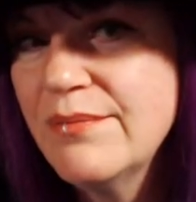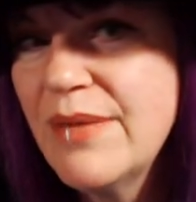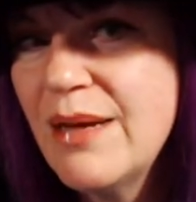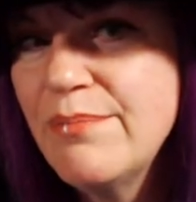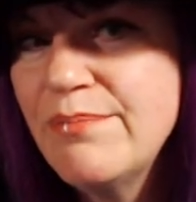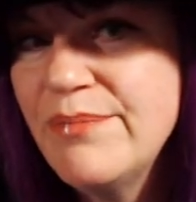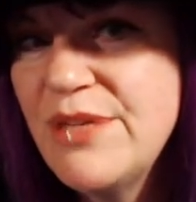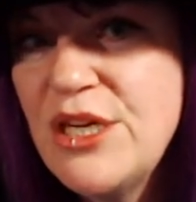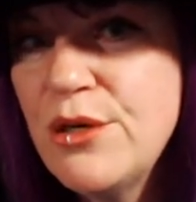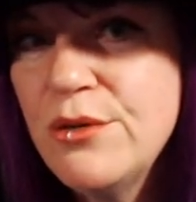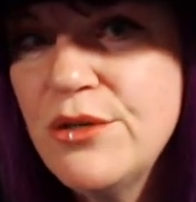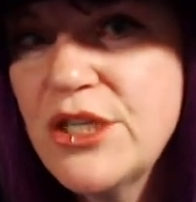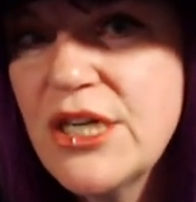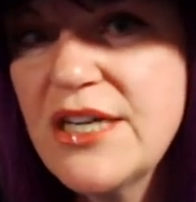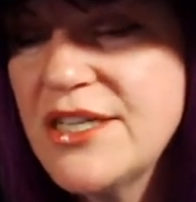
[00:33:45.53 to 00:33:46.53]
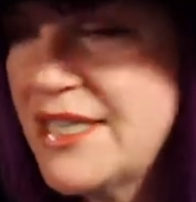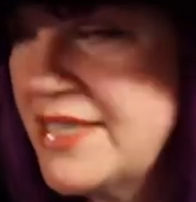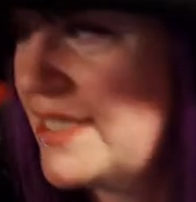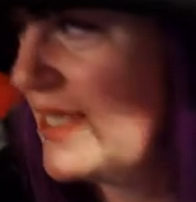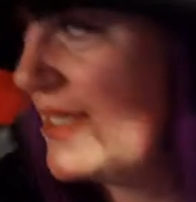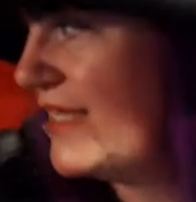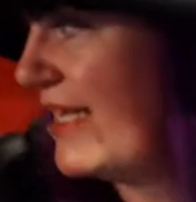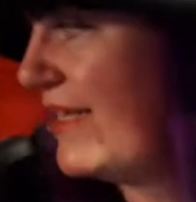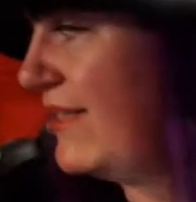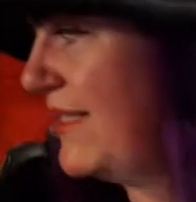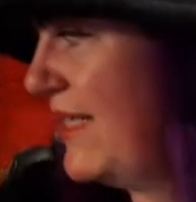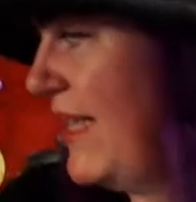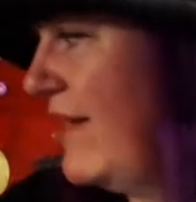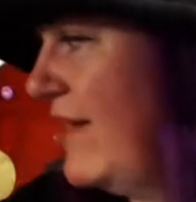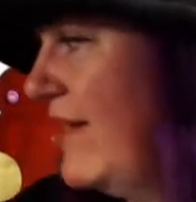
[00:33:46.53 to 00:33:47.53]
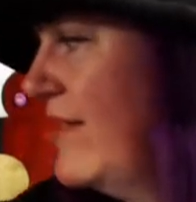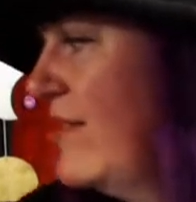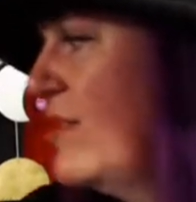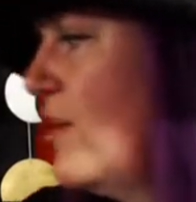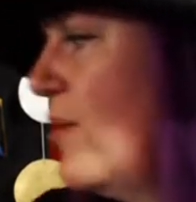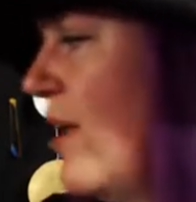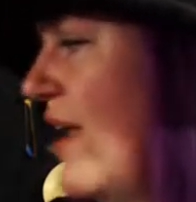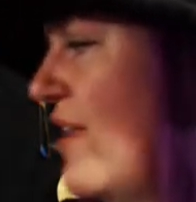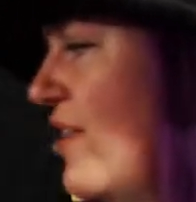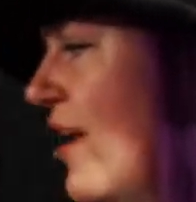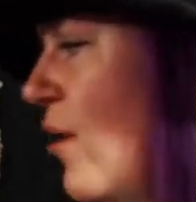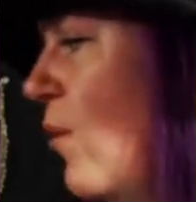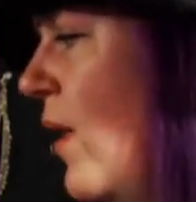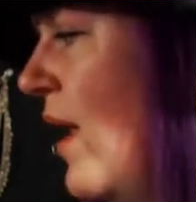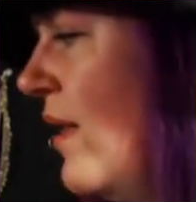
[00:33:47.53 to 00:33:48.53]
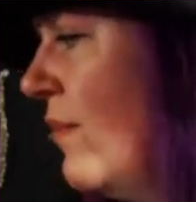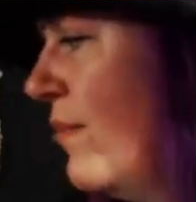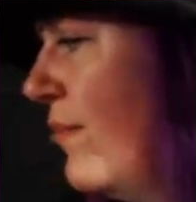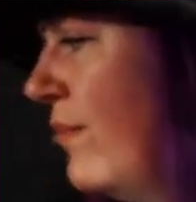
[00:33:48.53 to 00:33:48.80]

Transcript: a huge artistic sense. And so I thought, well,